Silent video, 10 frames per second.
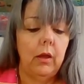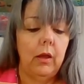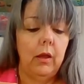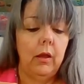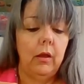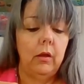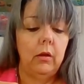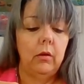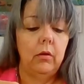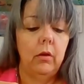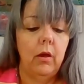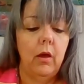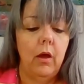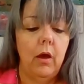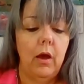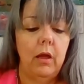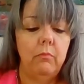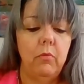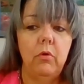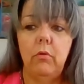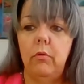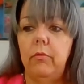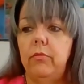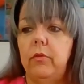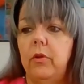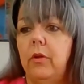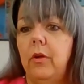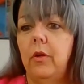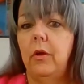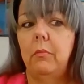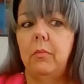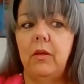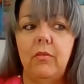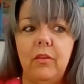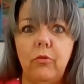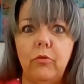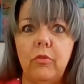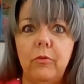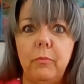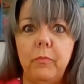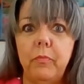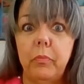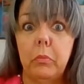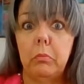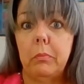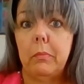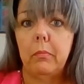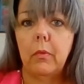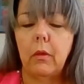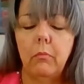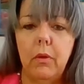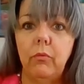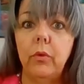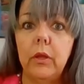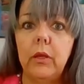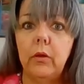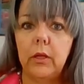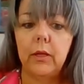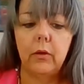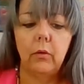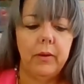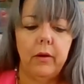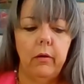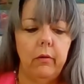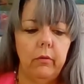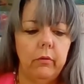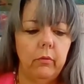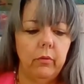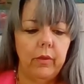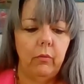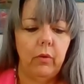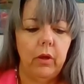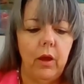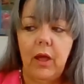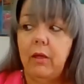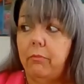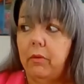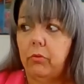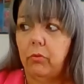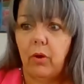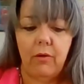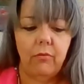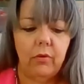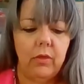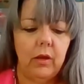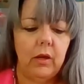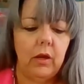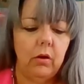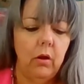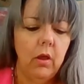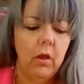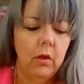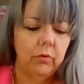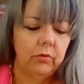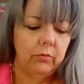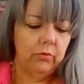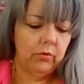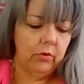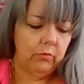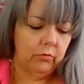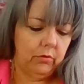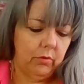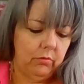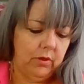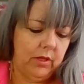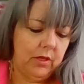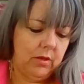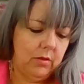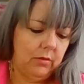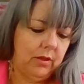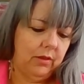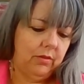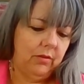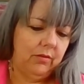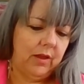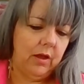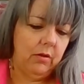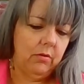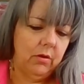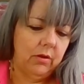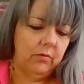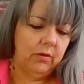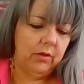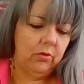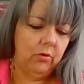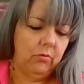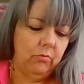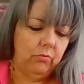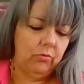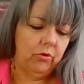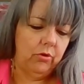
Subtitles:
And I moved my scissors, my really good little pair. I don't know where they went. I've been through everything in here. So I'm just going to slowly let this out because I don't,